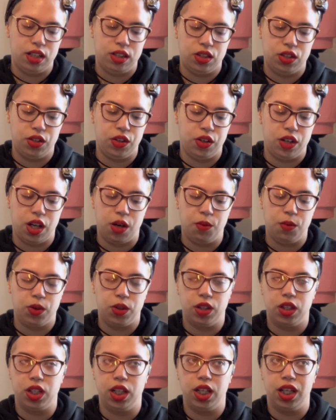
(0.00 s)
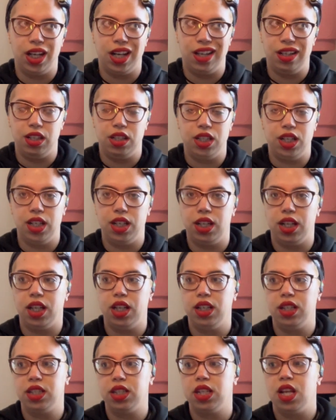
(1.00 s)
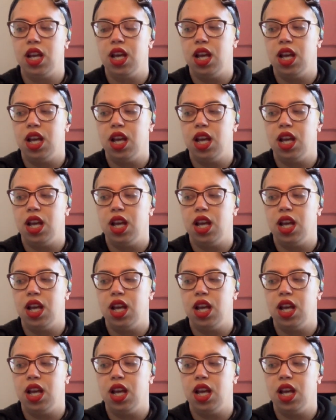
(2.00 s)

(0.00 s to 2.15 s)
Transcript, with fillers: so you're not working on deadlines.